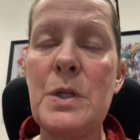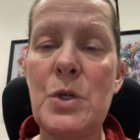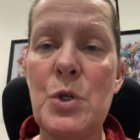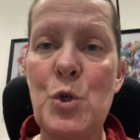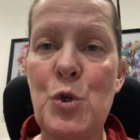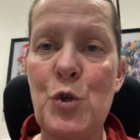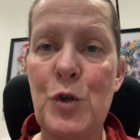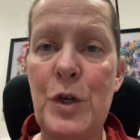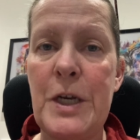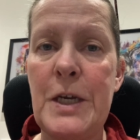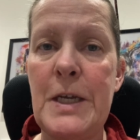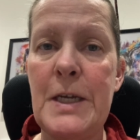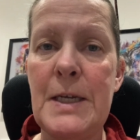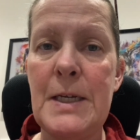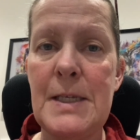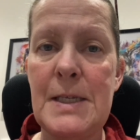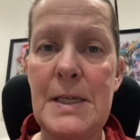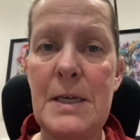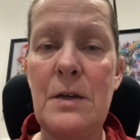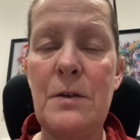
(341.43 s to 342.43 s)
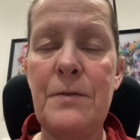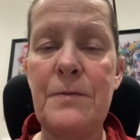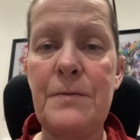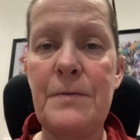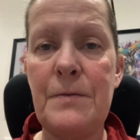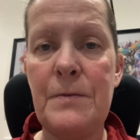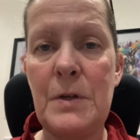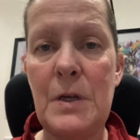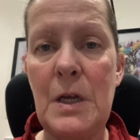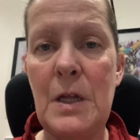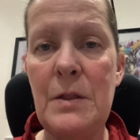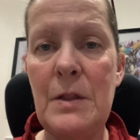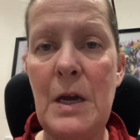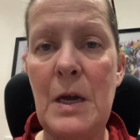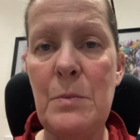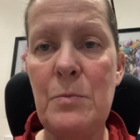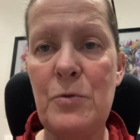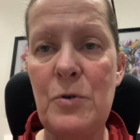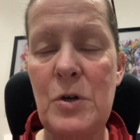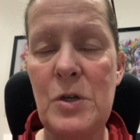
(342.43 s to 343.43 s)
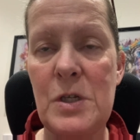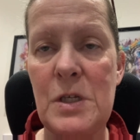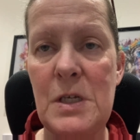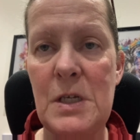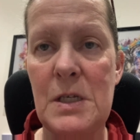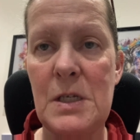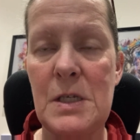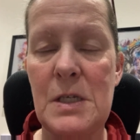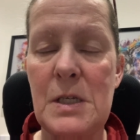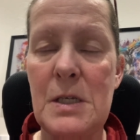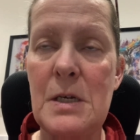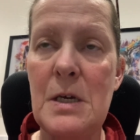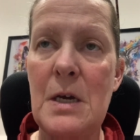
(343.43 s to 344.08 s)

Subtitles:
the training itself, in that process,